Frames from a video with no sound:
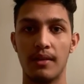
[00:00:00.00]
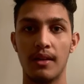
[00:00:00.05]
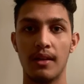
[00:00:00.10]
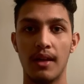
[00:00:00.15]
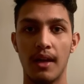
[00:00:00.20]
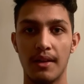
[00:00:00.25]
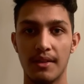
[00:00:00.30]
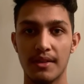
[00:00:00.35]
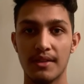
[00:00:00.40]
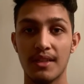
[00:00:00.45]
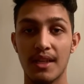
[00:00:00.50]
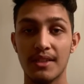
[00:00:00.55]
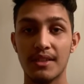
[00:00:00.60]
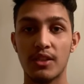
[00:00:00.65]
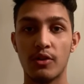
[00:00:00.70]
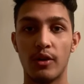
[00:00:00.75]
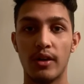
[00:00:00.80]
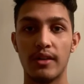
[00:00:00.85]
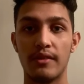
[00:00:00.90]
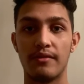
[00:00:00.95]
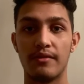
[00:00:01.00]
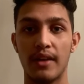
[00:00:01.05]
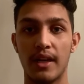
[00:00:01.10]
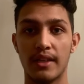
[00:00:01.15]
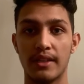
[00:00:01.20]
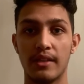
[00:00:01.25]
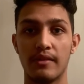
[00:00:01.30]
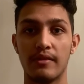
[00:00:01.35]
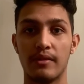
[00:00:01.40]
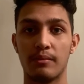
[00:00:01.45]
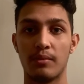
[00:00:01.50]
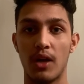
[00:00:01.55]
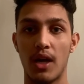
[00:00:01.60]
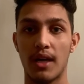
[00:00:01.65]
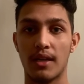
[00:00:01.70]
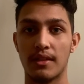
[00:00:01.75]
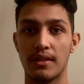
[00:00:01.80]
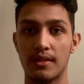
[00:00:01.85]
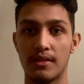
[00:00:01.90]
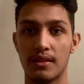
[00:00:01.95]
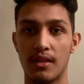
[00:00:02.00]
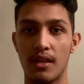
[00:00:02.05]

And this is actually quite effective in practice.